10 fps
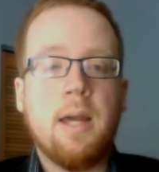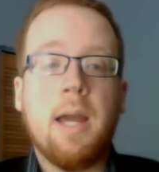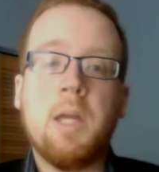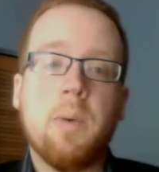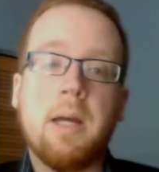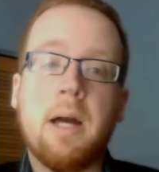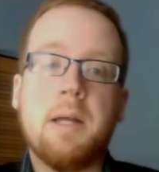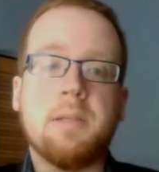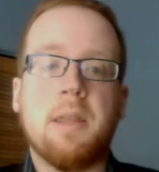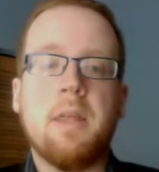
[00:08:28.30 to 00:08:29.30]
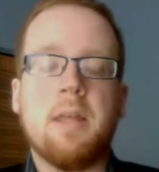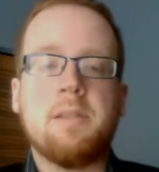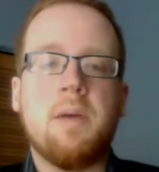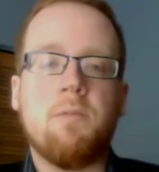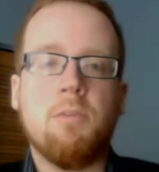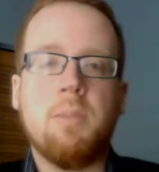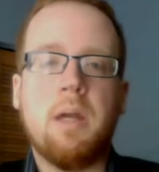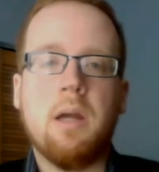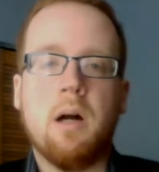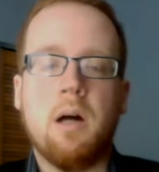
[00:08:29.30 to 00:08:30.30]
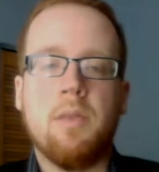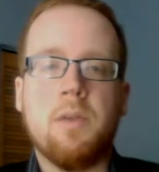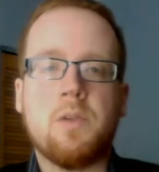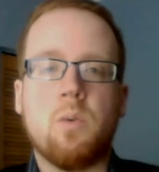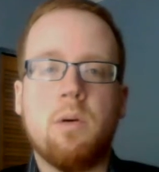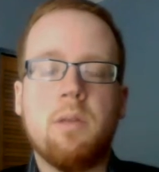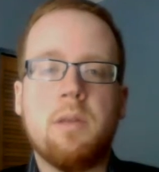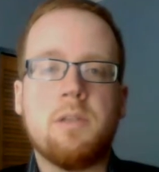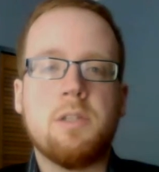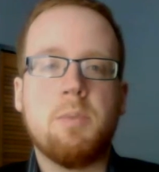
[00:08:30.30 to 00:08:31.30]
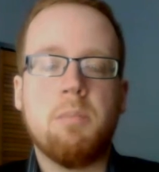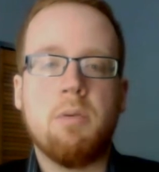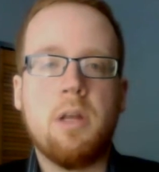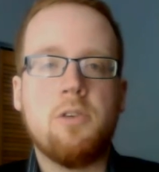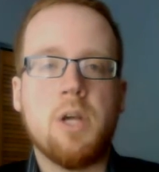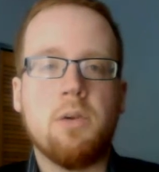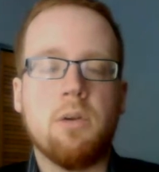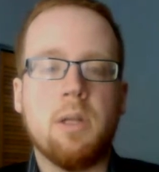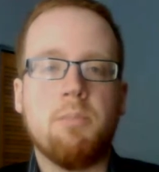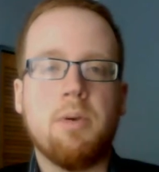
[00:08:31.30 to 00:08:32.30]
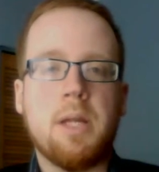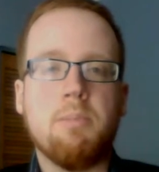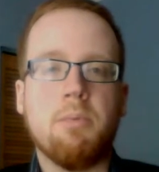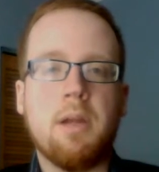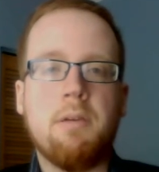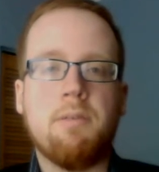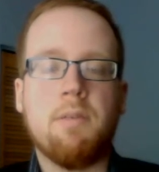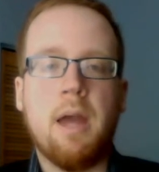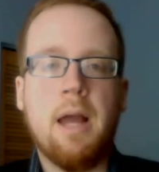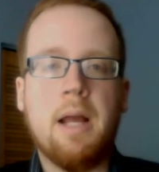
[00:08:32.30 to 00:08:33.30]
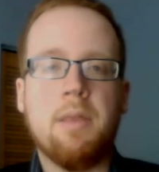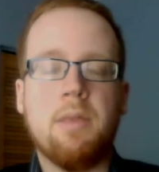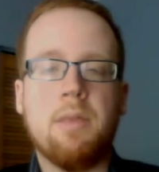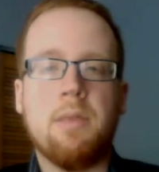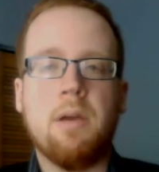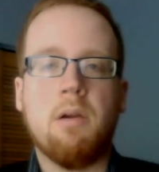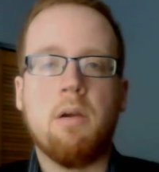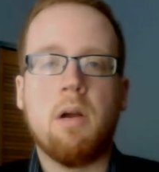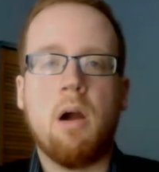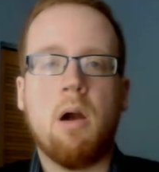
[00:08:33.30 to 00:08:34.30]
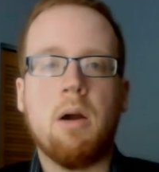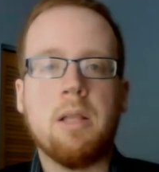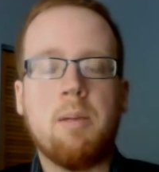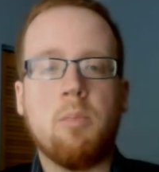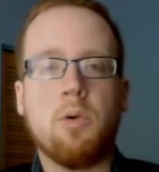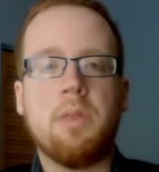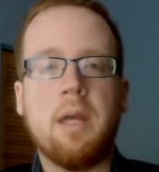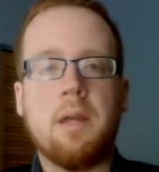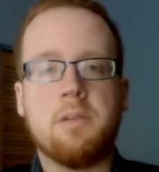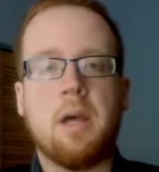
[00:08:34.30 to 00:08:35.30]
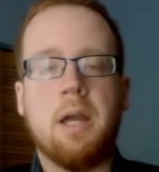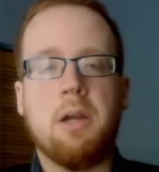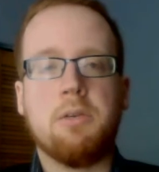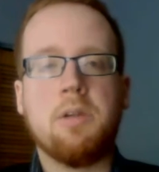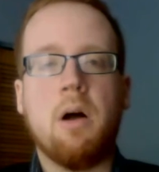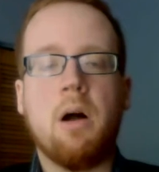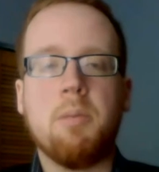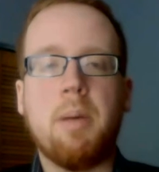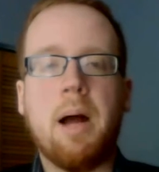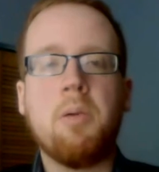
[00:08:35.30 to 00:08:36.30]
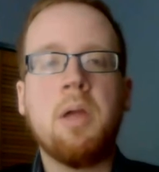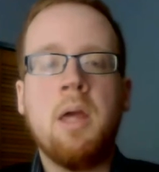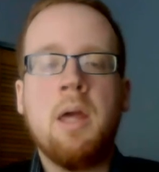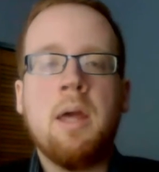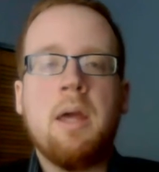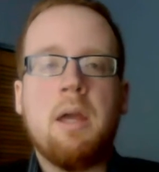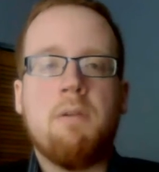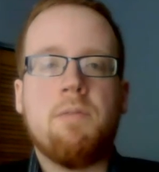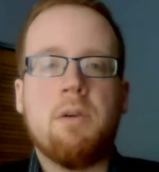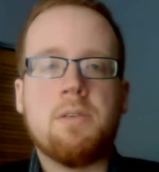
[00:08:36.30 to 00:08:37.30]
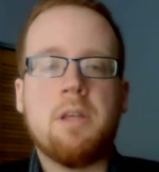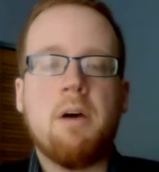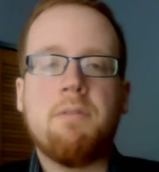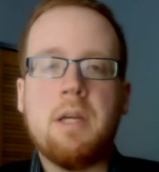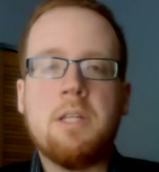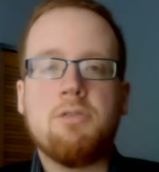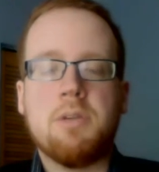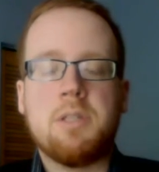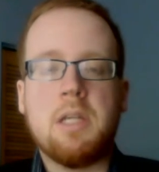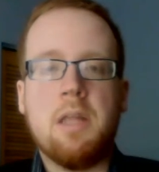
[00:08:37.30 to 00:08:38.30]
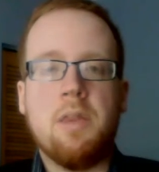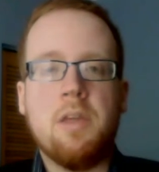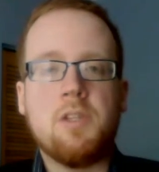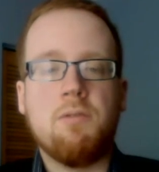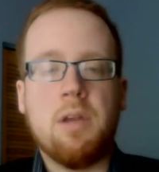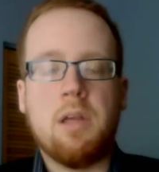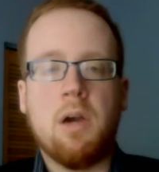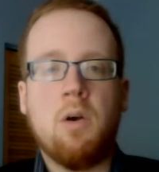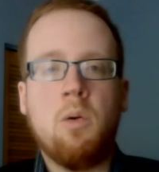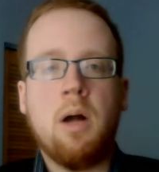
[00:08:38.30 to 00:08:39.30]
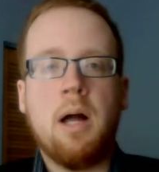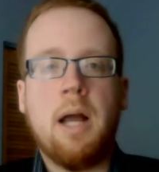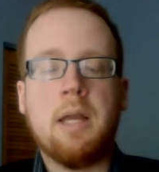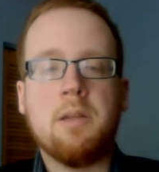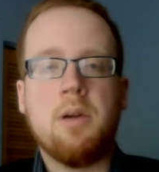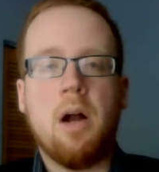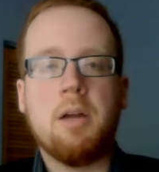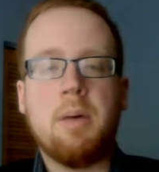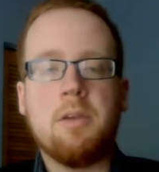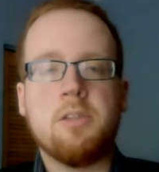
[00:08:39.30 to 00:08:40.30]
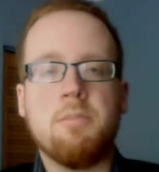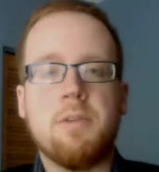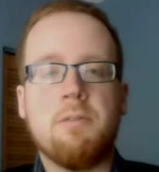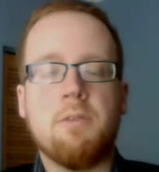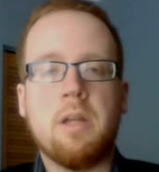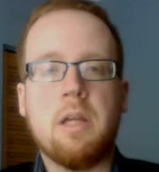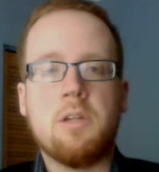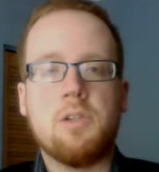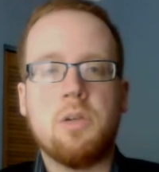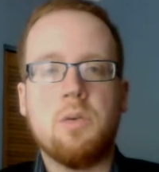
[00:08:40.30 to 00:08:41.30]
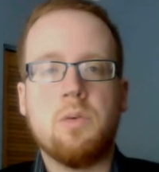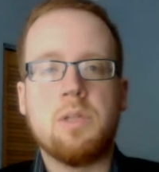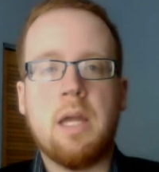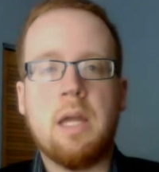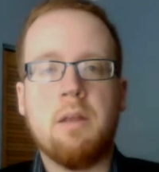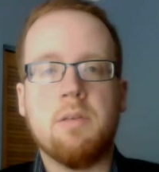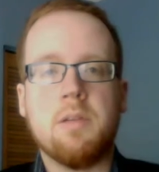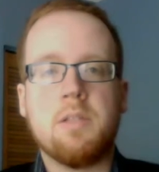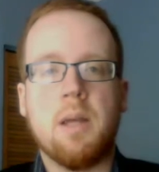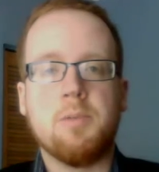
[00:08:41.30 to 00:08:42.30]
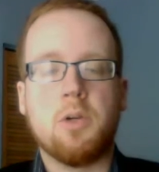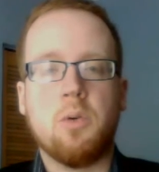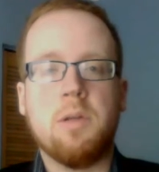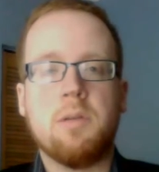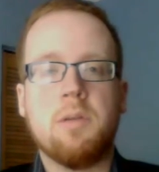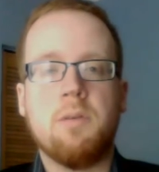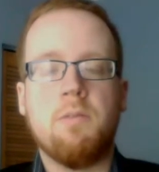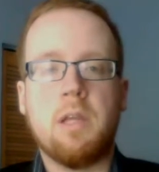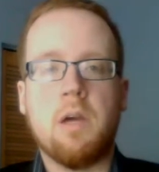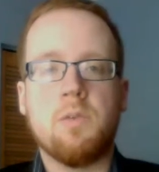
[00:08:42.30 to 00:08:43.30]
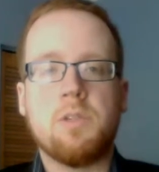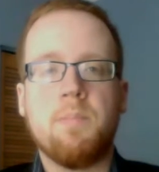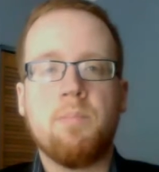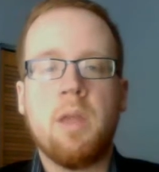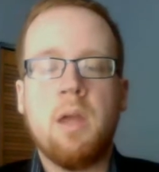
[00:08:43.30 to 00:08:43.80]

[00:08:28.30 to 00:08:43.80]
Anyway, guys, I think that's it for me on this one. This has been pretty general and pretty brief, and there are a lot more things I could talk about. If there's enough interest in this video, I can talk about some different issues in subsequent videos.